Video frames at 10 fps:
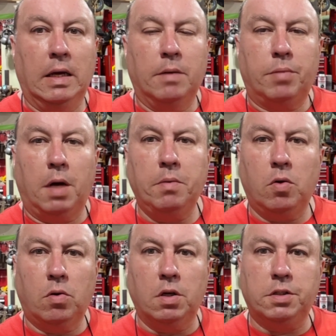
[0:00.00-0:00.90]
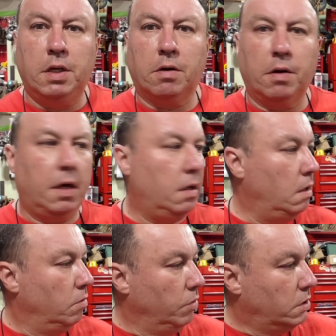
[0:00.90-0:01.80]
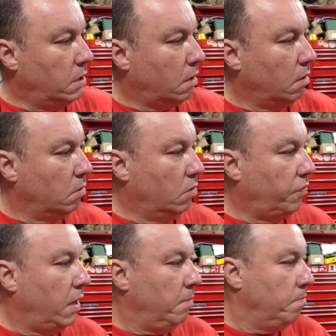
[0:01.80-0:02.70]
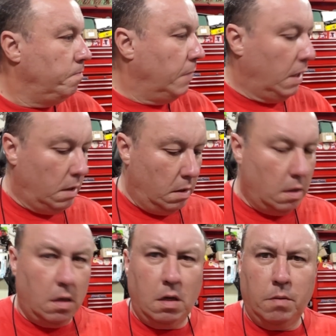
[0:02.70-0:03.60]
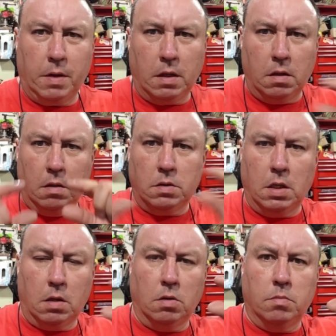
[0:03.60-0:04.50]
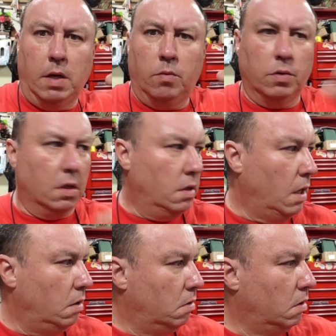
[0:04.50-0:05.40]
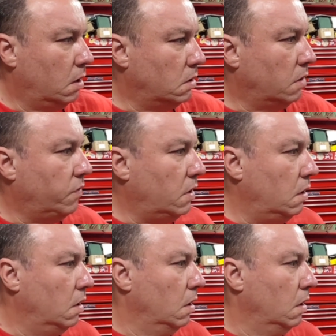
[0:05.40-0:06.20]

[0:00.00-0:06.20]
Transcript: probably order a sticker kit and re-sticker the whole frame, and get the stickers made with the date and all that stuff on it.